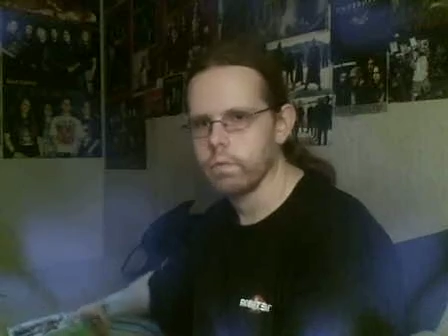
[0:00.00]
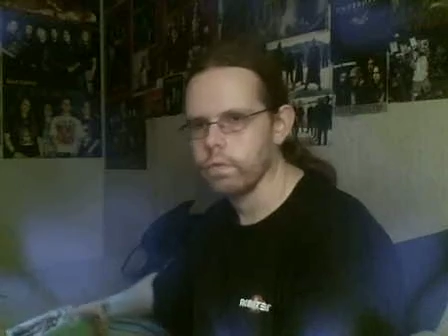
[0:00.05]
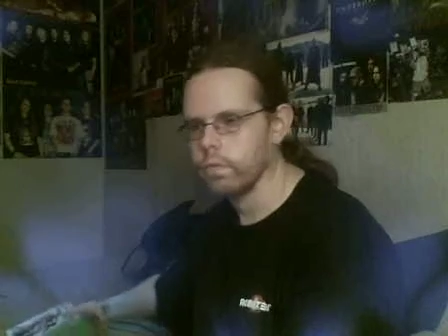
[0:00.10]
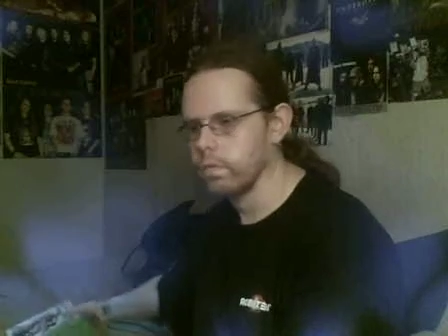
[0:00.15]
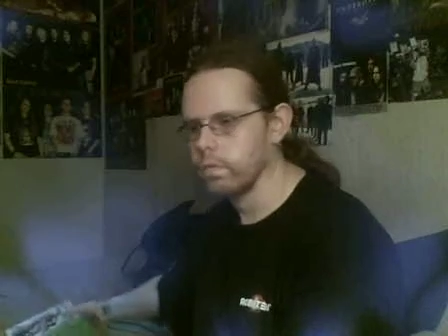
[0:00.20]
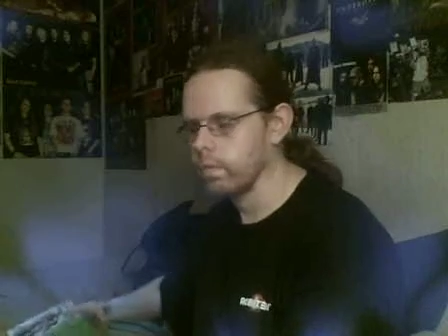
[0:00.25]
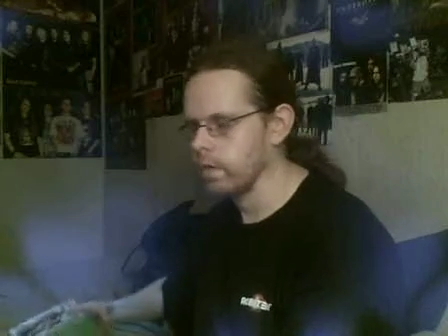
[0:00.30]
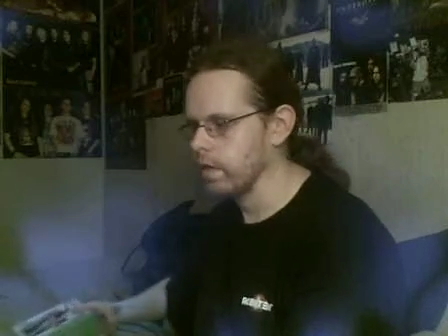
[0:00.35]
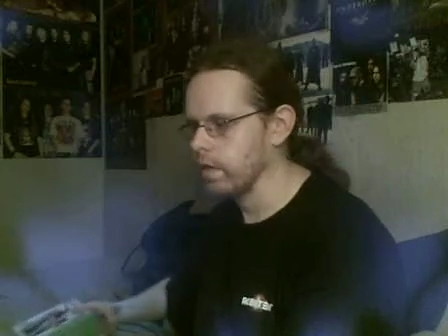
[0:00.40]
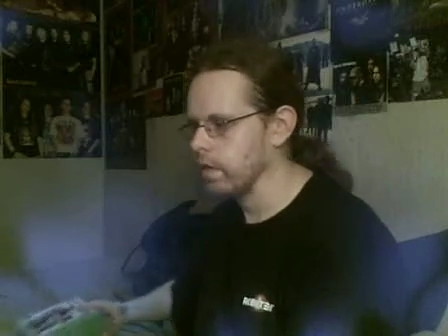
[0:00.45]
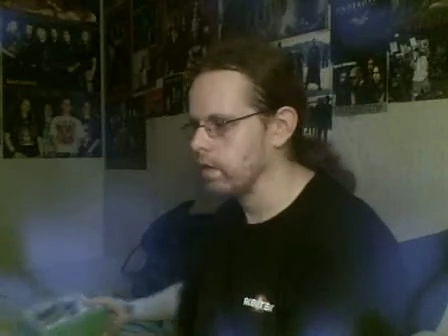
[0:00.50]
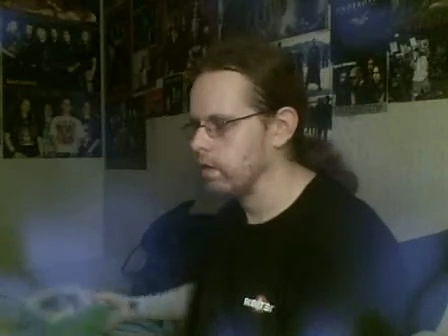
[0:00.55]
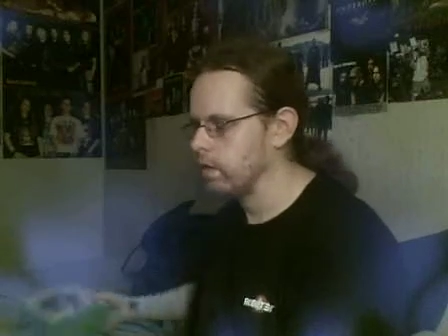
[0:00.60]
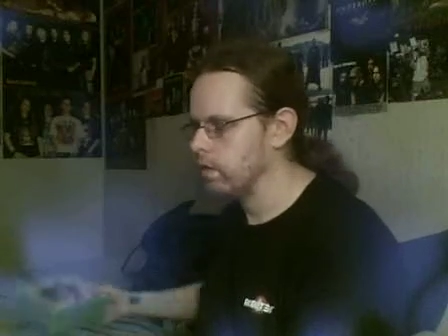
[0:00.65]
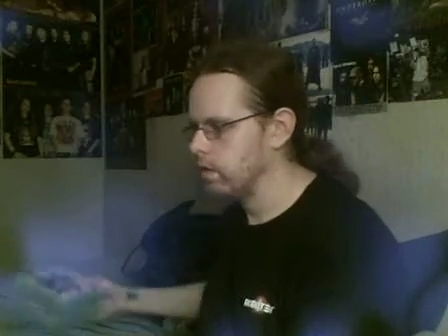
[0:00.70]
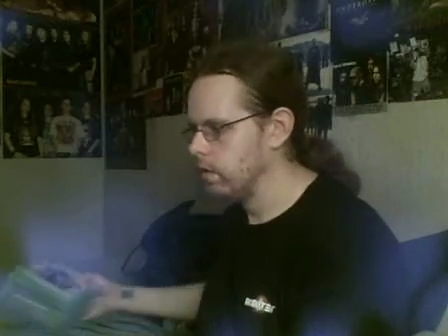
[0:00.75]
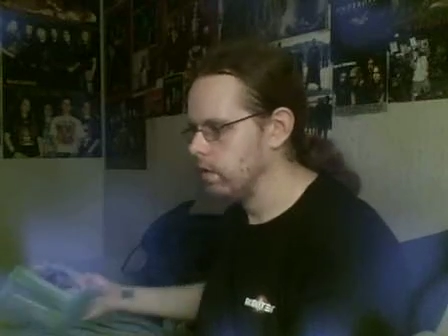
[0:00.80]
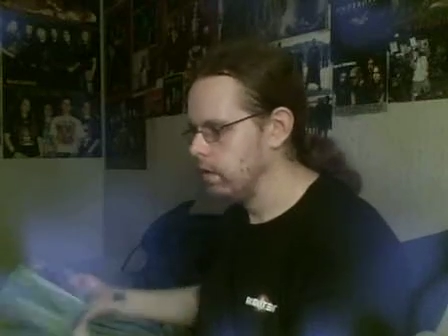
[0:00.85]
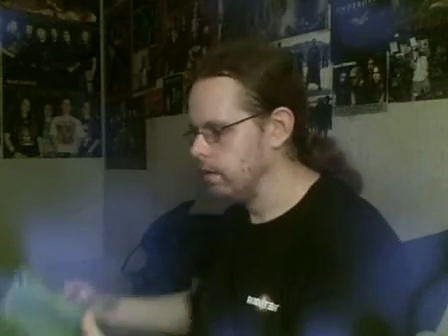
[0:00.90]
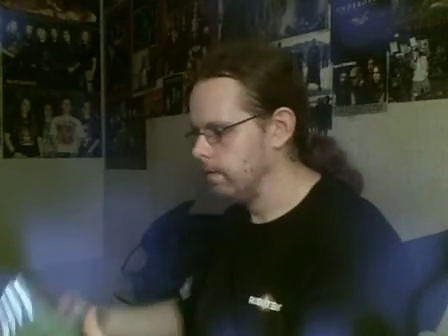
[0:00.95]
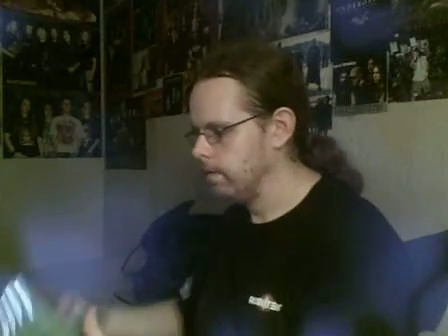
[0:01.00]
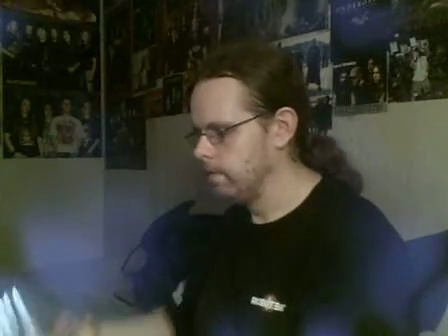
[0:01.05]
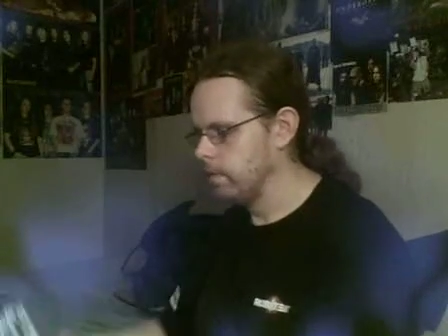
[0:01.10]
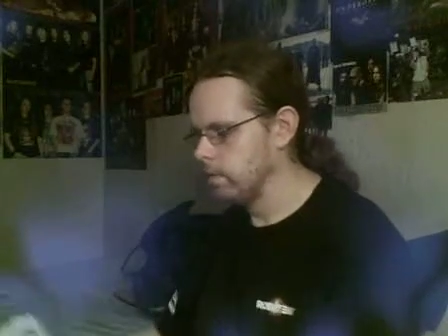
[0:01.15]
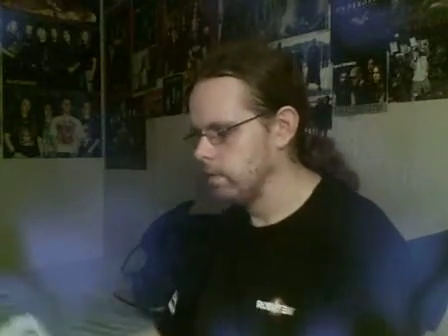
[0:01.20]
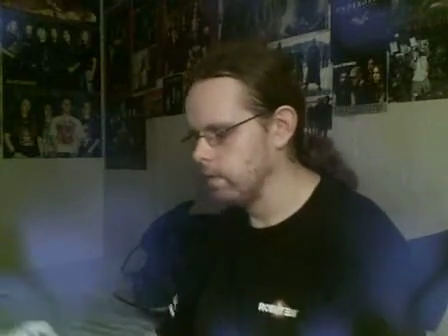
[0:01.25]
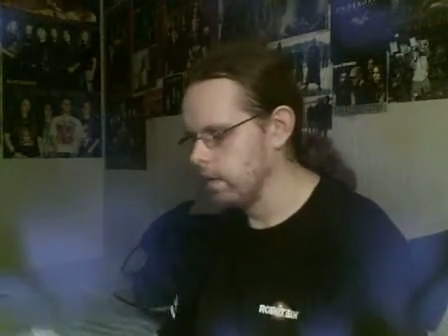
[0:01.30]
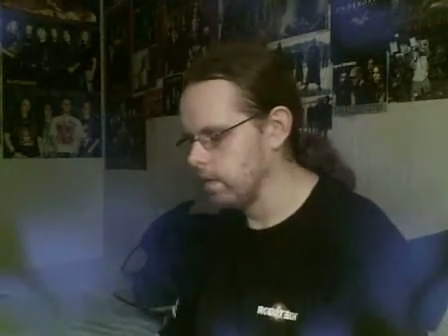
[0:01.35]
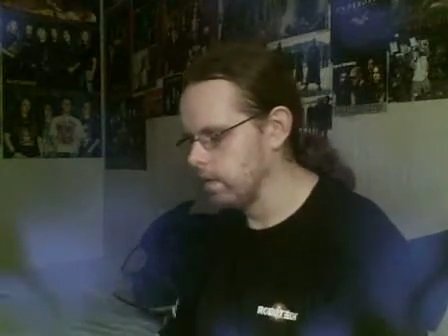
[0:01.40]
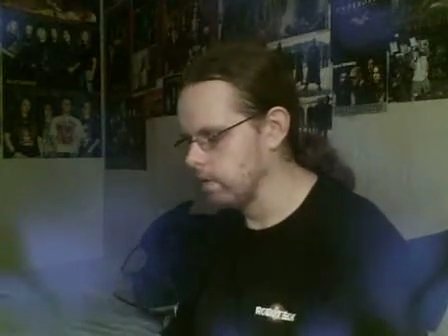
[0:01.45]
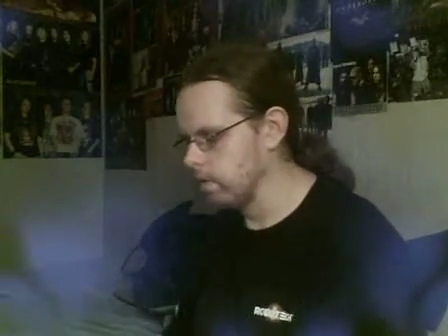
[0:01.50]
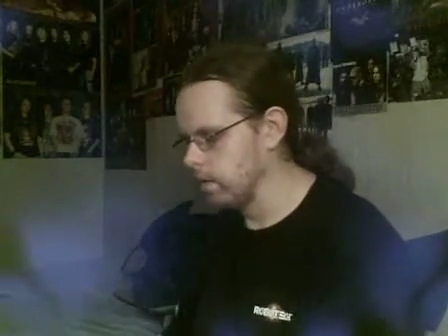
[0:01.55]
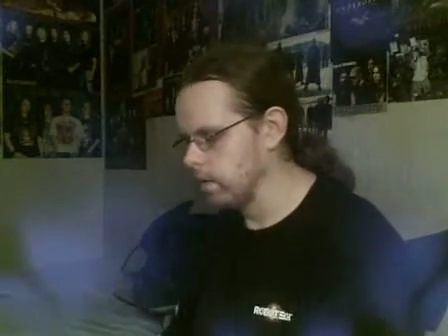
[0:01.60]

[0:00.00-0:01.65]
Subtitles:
with like a lot of,